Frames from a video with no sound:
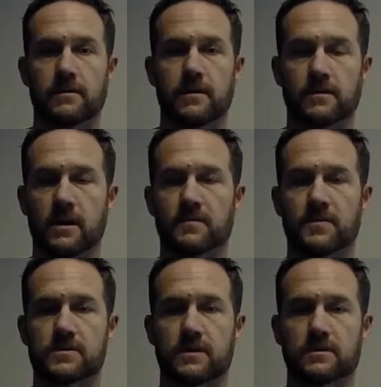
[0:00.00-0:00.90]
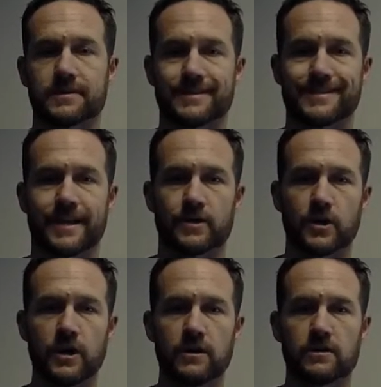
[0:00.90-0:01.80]
on conference calls,
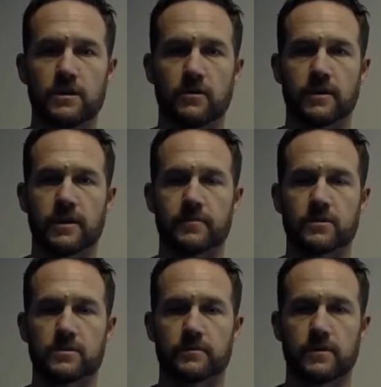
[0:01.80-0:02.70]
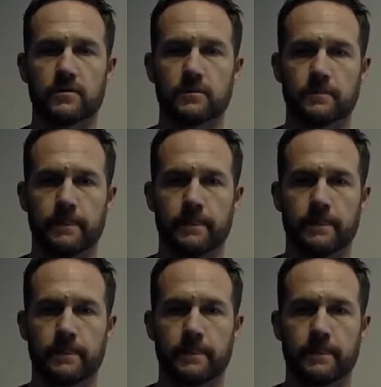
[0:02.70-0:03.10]
etc., knowing that most of you